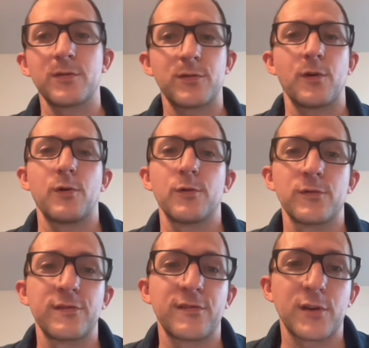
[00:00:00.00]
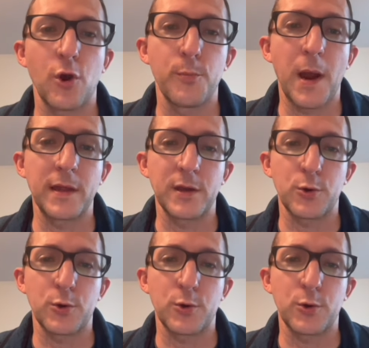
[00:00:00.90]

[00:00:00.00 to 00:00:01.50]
those Copilot